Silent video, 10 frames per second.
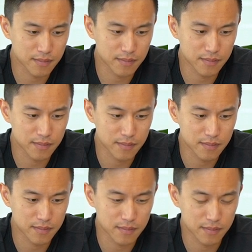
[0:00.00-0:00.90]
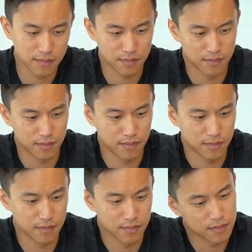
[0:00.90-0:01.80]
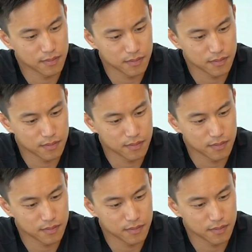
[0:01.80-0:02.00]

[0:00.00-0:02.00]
(not speaking)